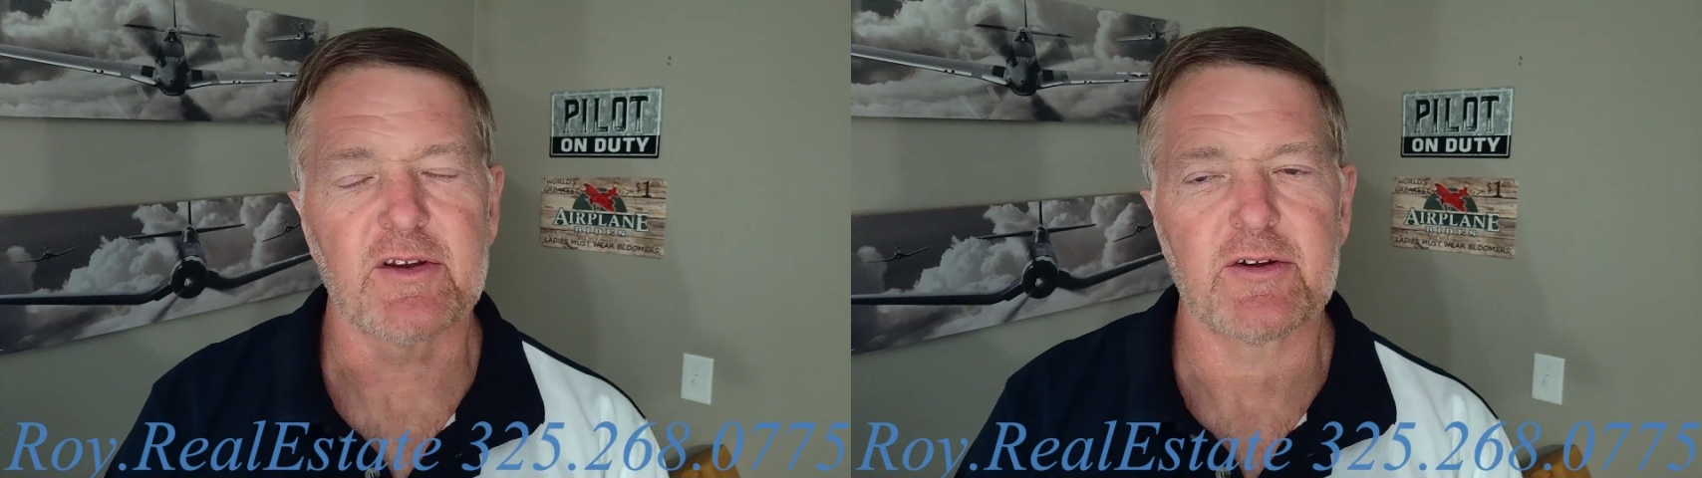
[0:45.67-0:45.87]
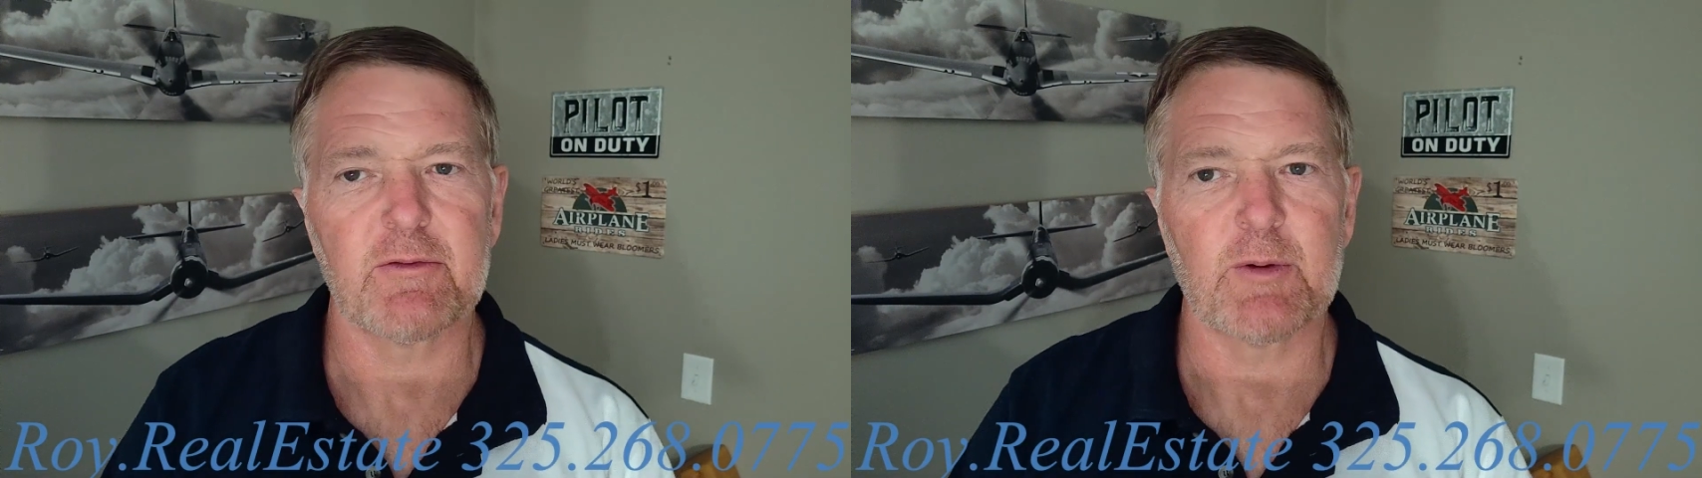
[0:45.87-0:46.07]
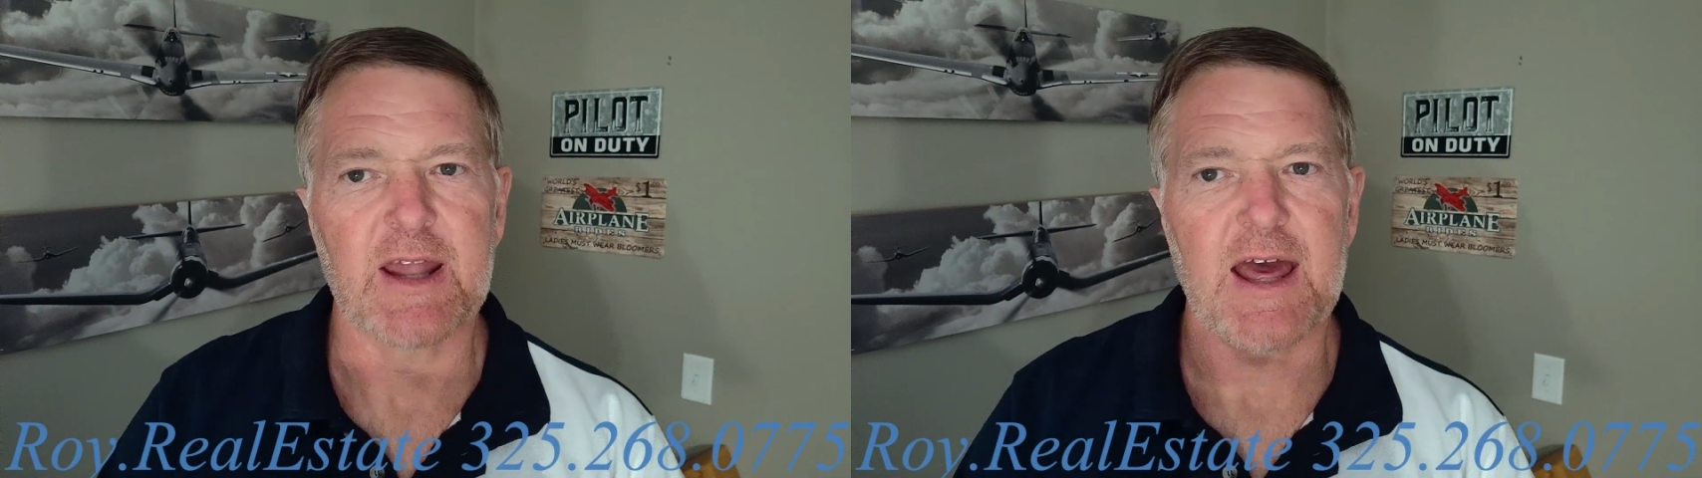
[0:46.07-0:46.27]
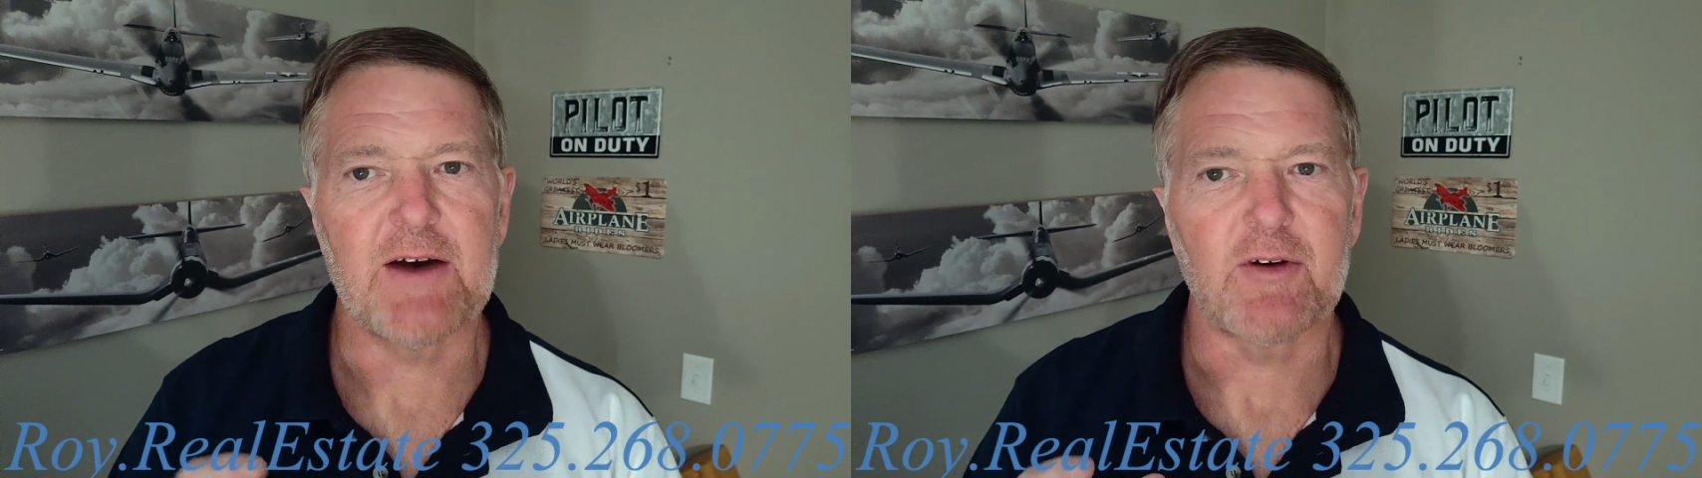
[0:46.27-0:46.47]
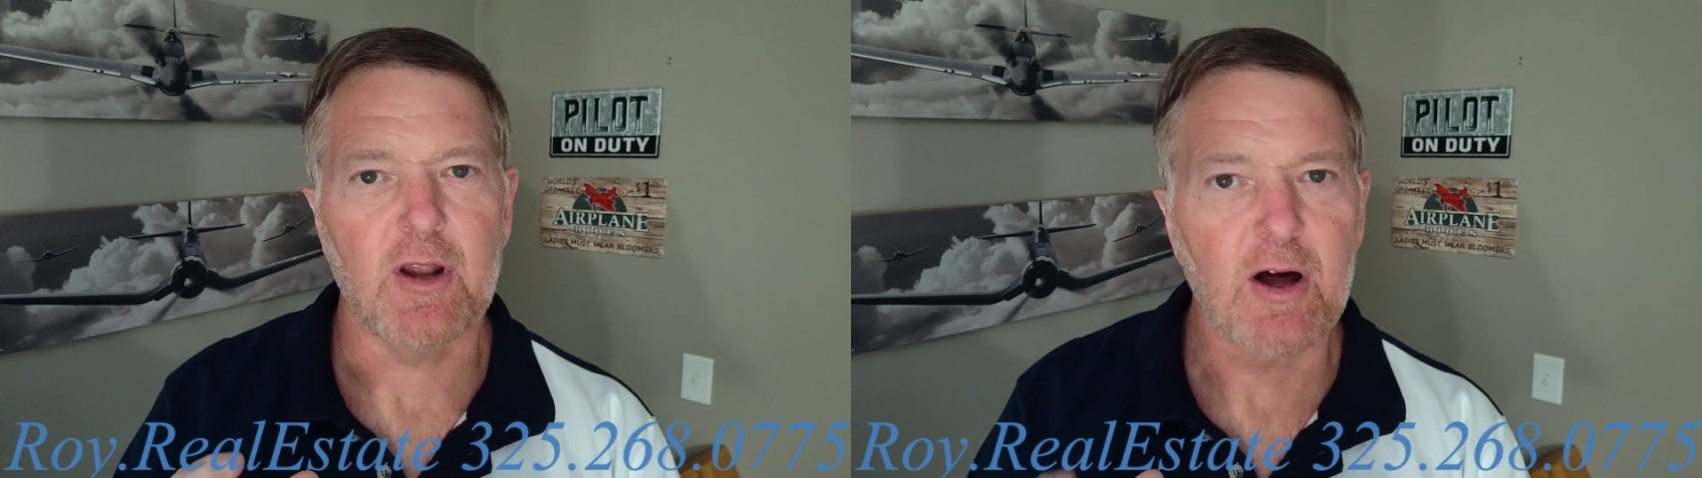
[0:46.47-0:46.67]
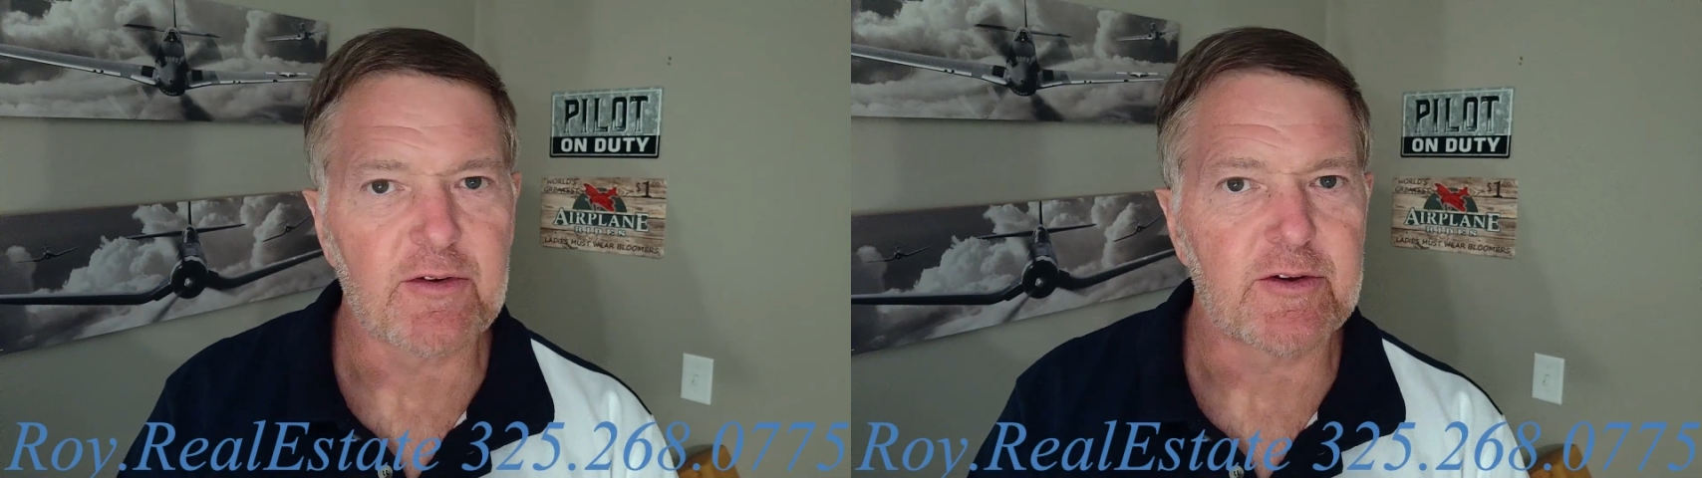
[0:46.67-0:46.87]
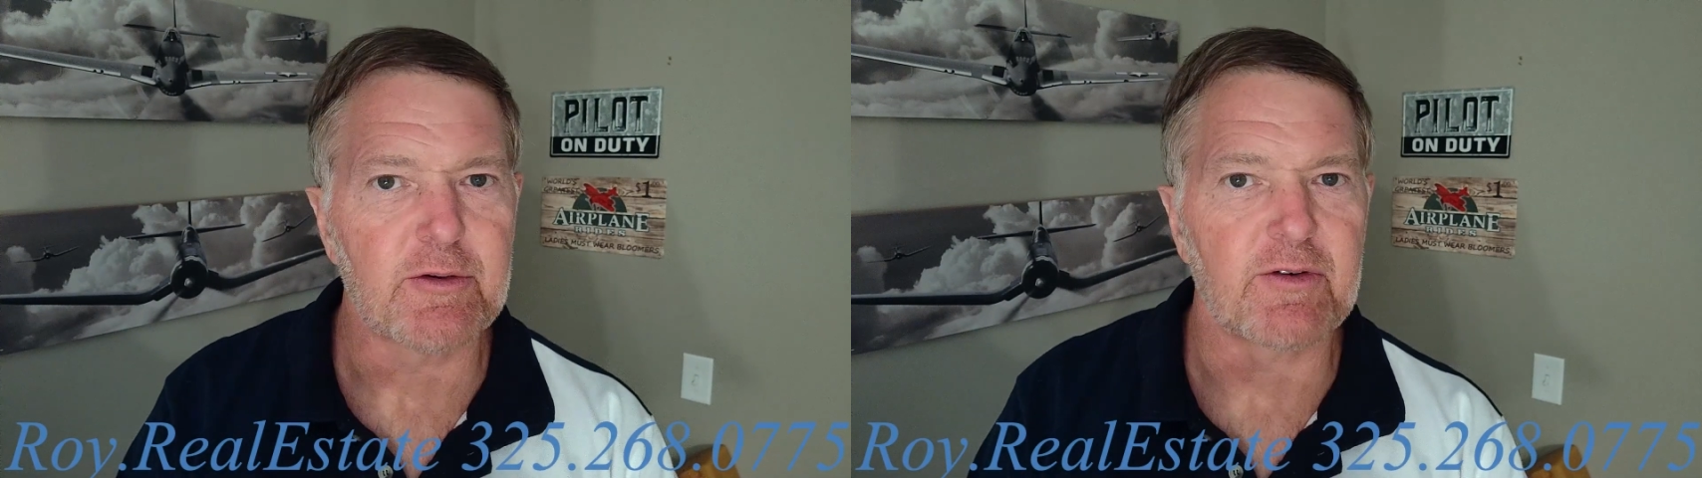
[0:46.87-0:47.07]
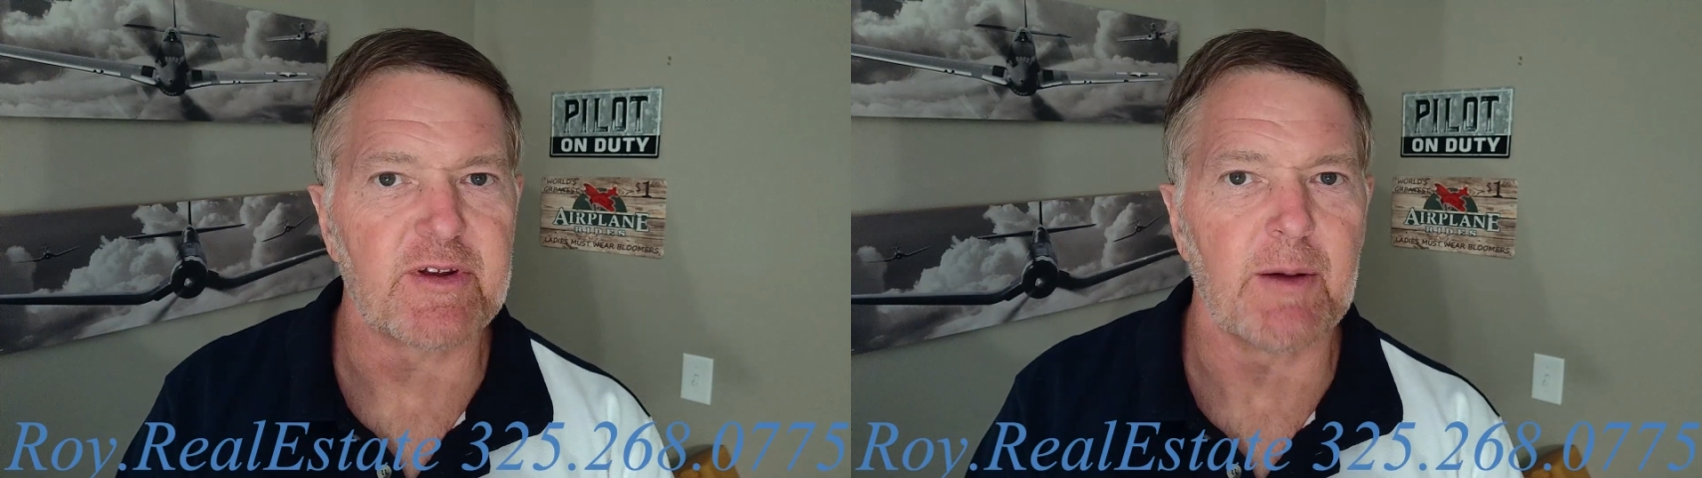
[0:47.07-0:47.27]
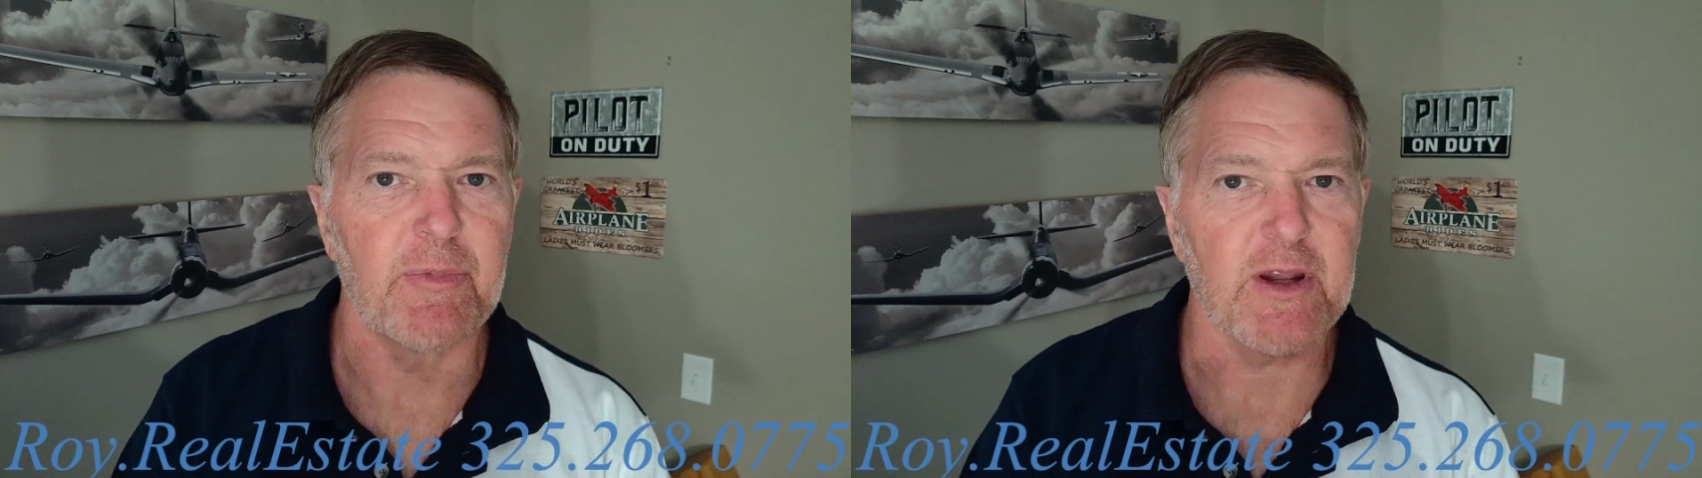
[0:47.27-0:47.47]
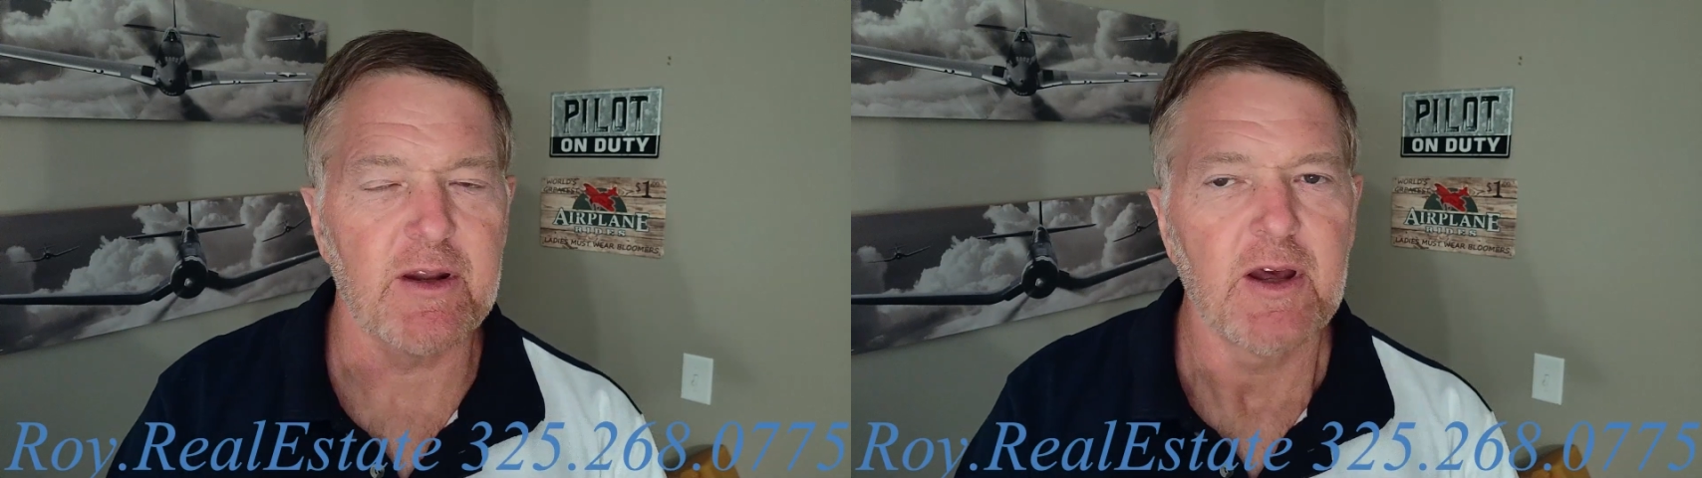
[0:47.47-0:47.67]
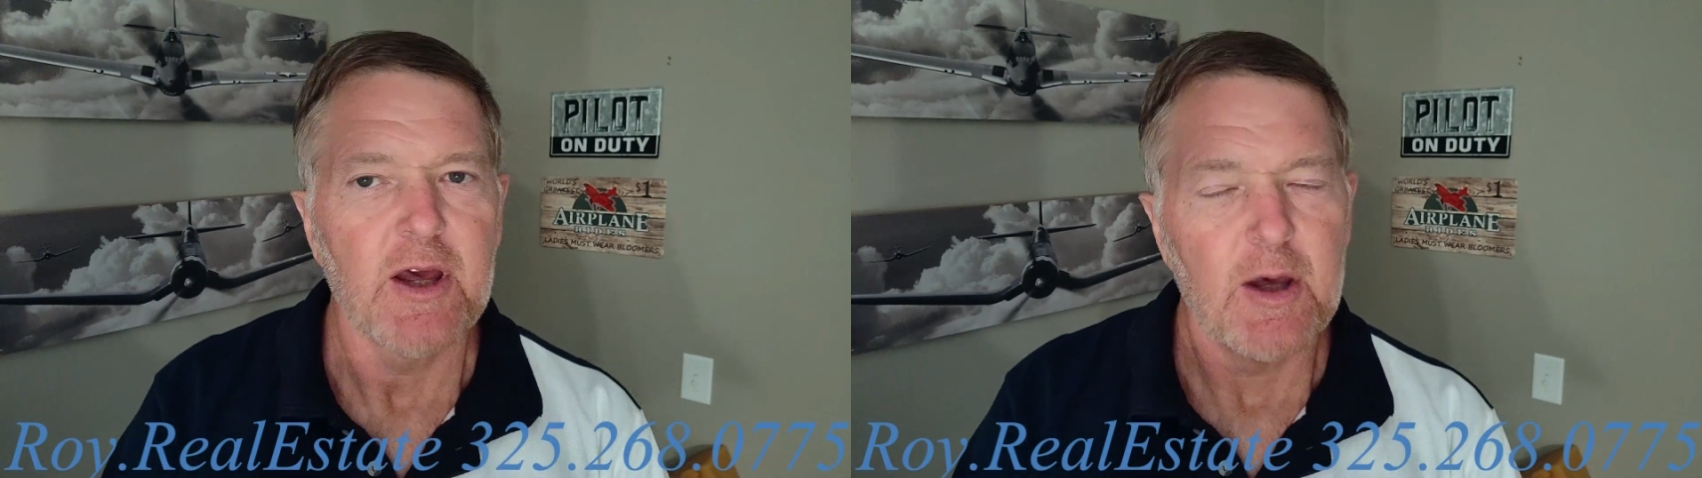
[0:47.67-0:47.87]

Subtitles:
And so when they have a lawsuit or something